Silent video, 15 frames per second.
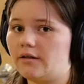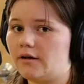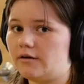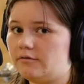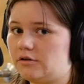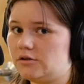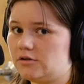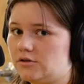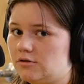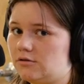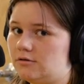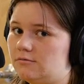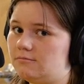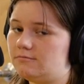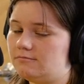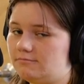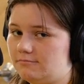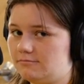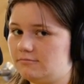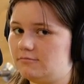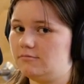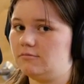Latvian student,
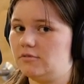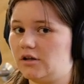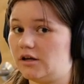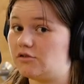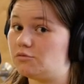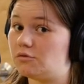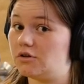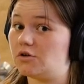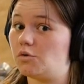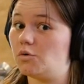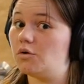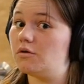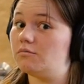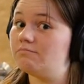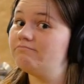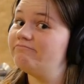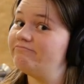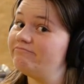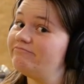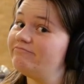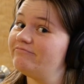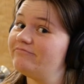you're that's cool really dude. cool.
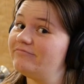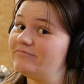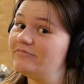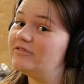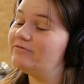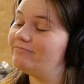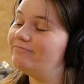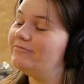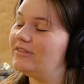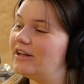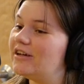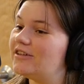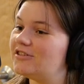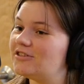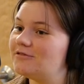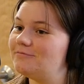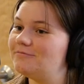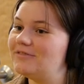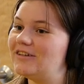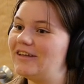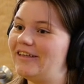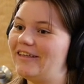Nice.
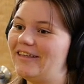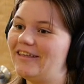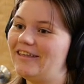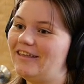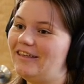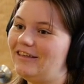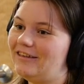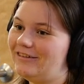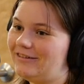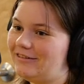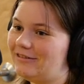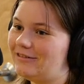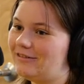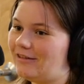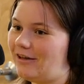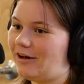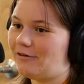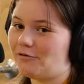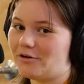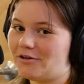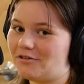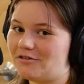I
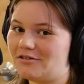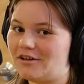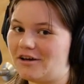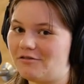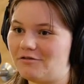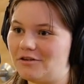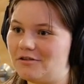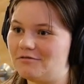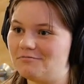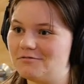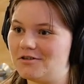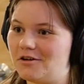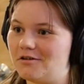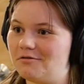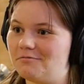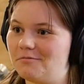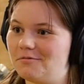want to learn Latvian, so